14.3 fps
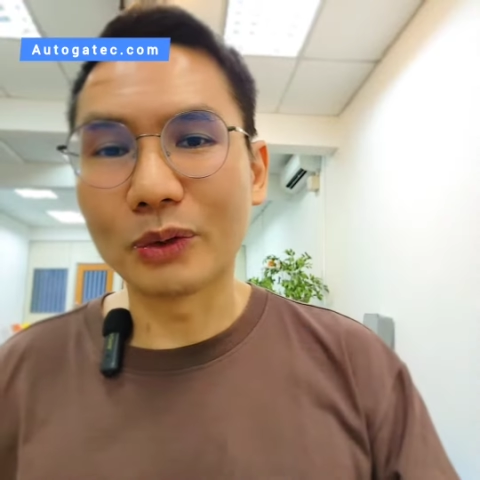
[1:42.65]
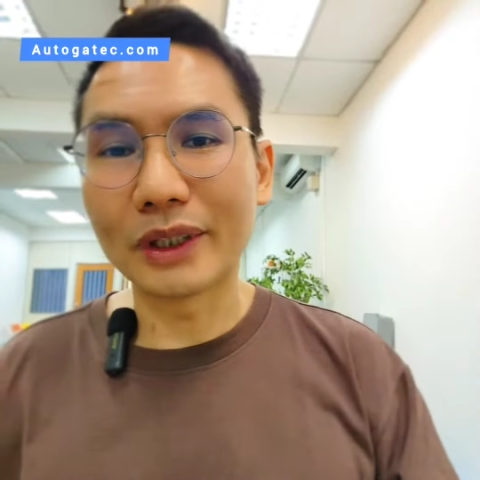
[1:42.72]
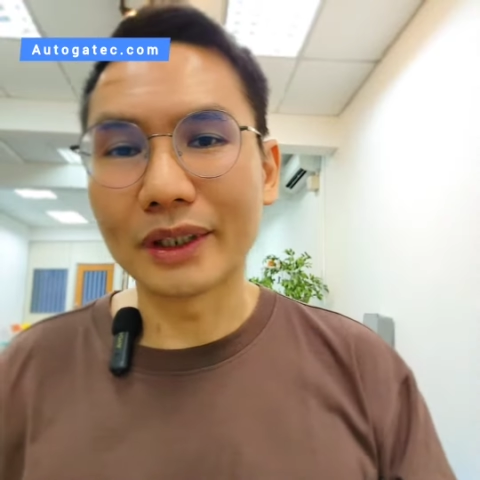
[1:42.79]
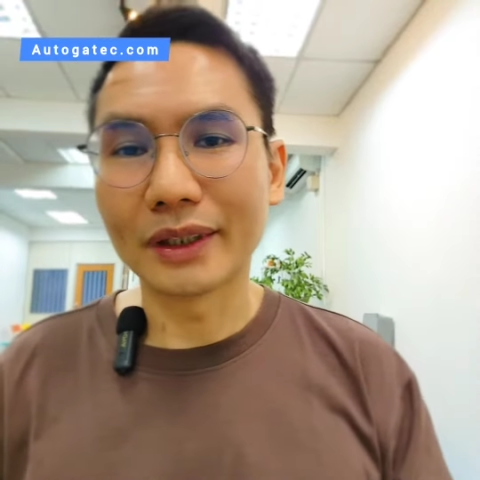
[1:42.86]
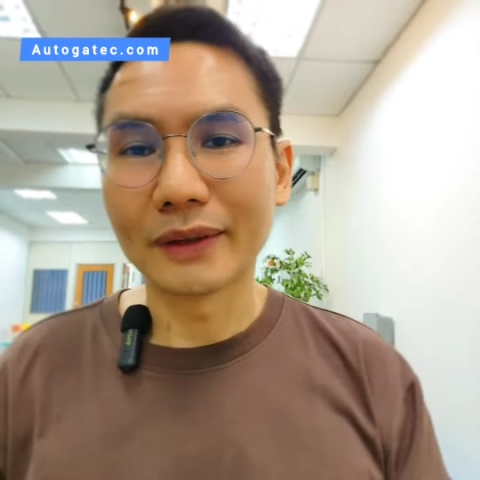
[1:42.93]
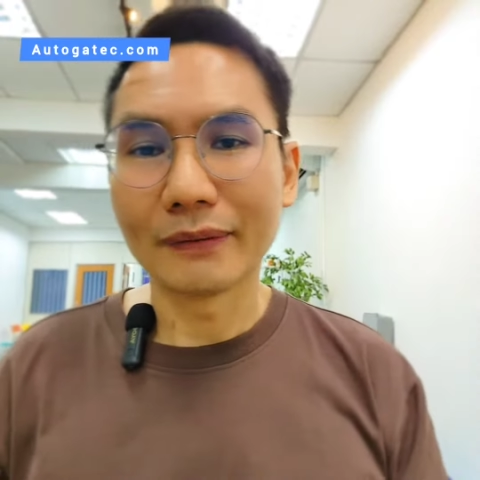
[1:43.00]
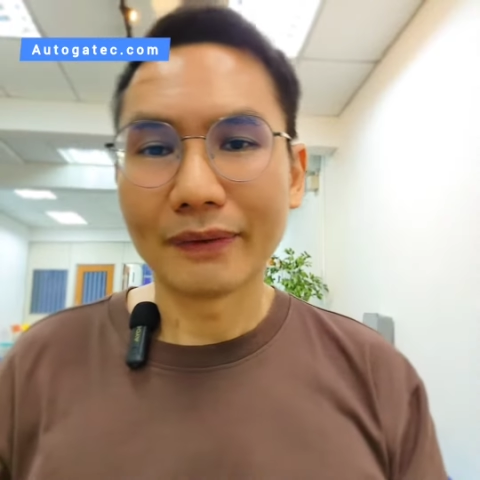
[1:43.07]

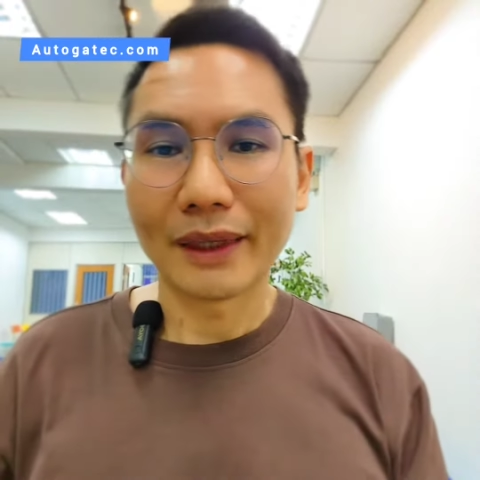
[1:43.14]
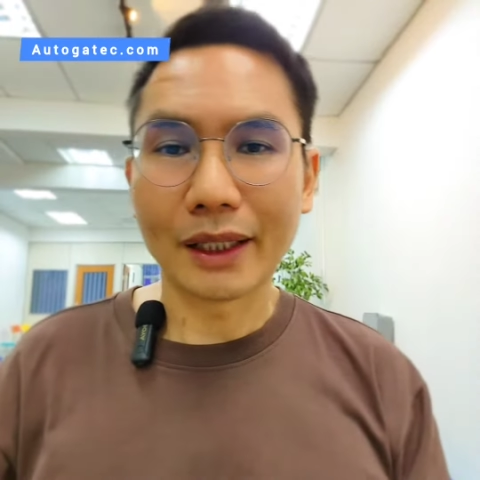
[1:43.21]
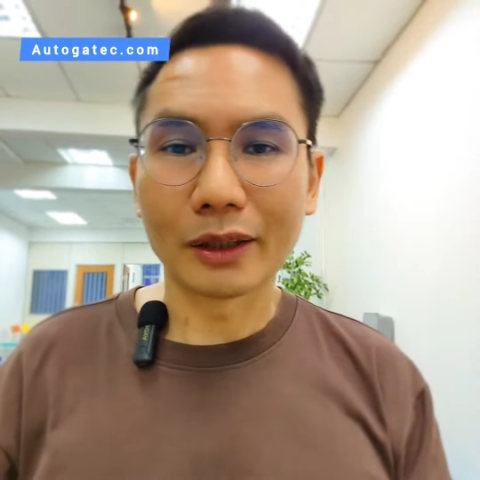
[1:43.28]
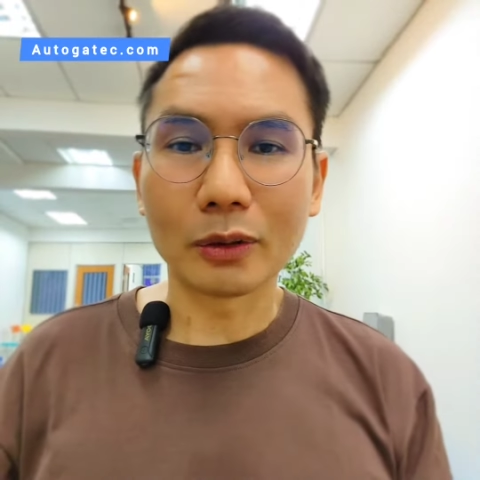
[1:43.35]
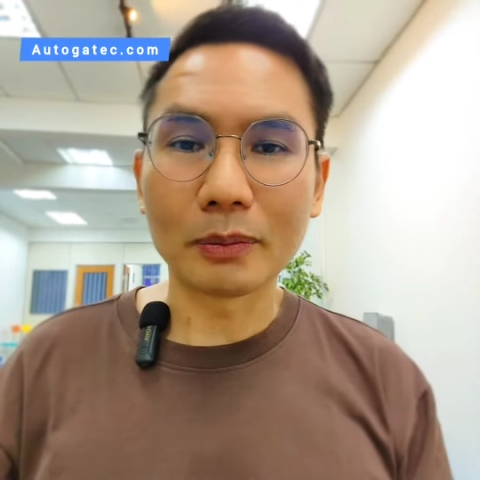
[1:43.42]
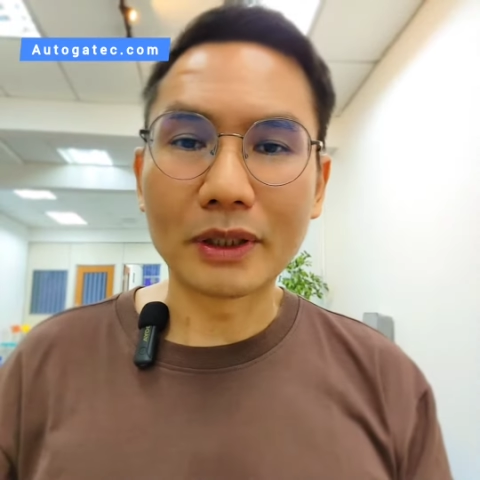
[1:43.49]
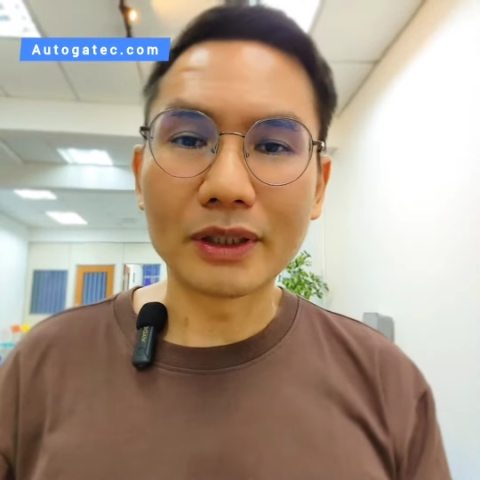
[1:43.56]
away.
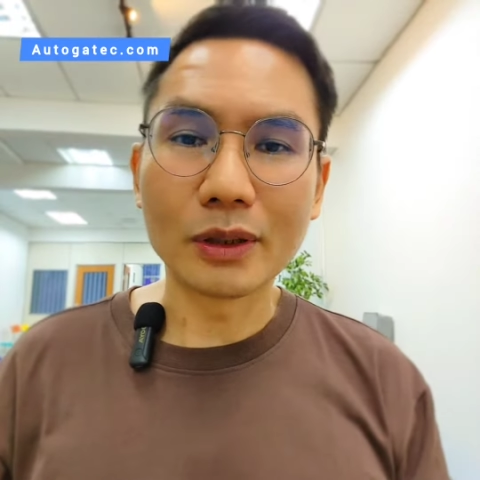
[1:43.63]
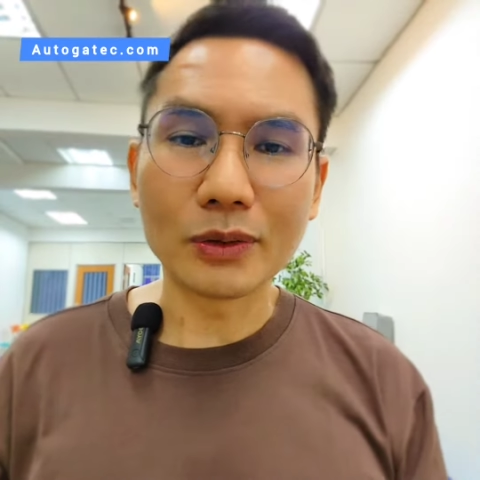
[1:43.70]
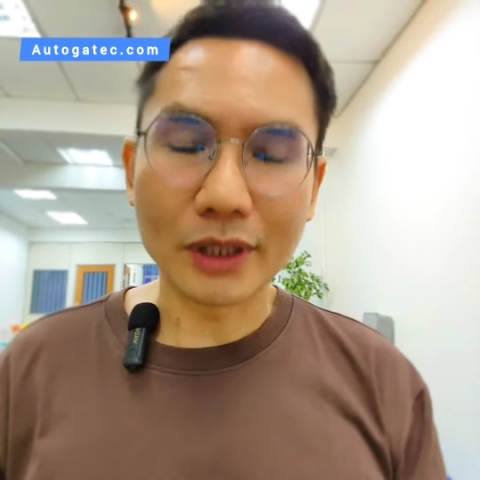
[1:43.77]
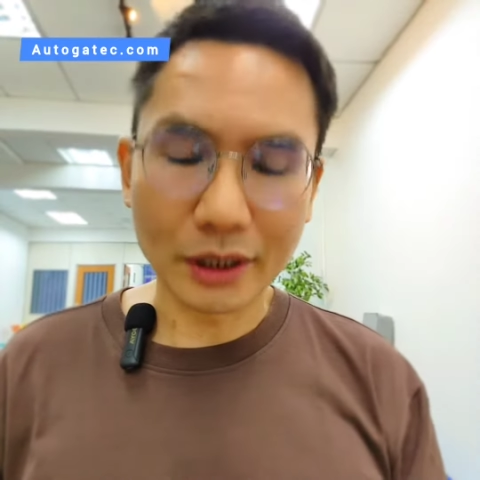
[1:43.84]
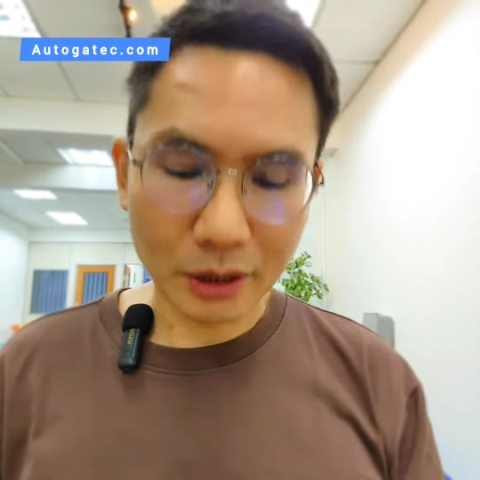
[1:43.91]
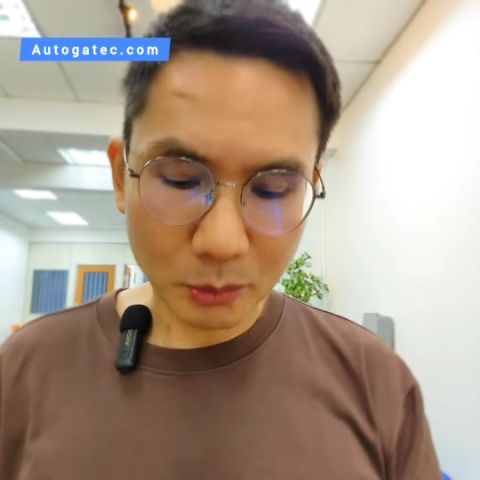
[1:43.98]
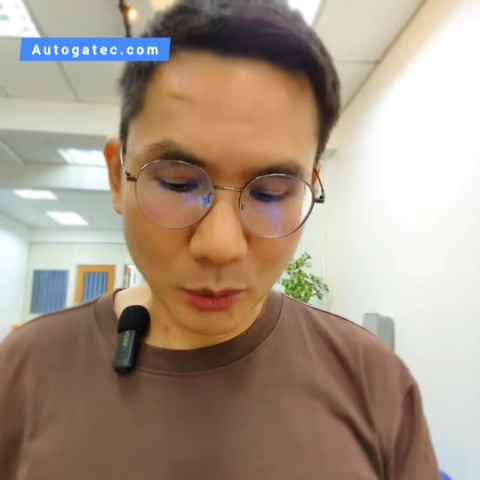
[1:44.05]
Cannot be
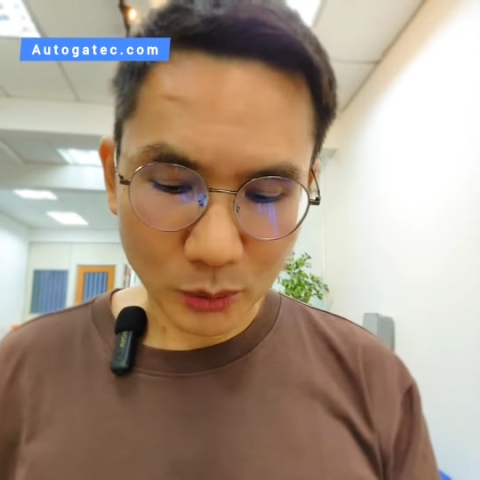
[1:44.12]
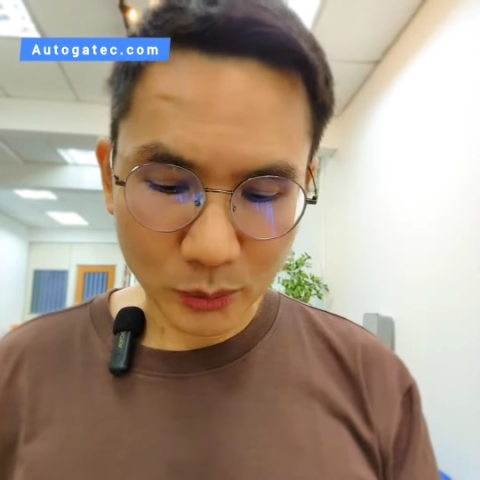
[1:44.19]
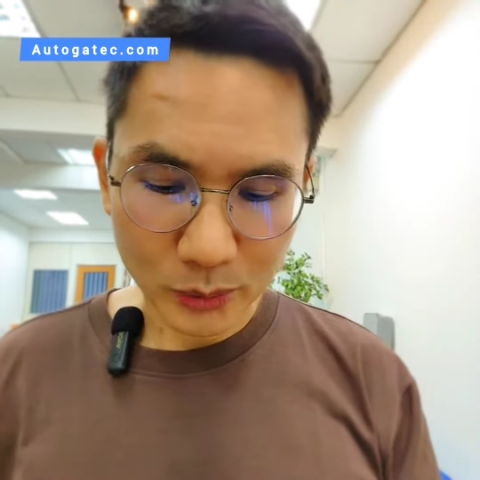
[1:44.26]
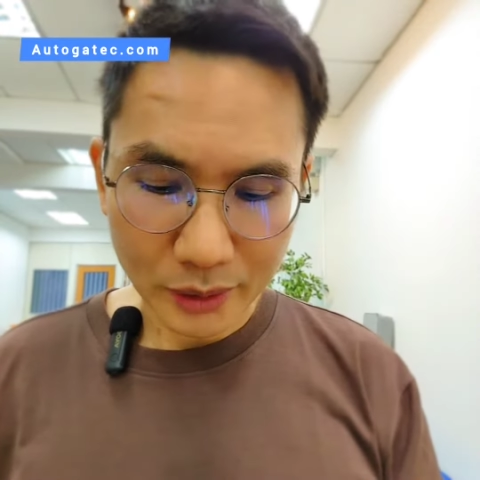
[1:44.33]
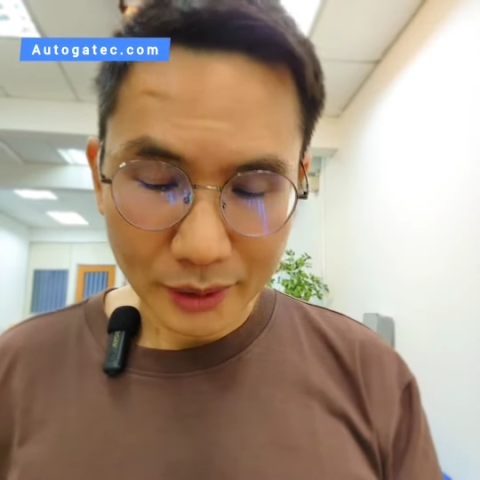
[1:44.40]
used anymore.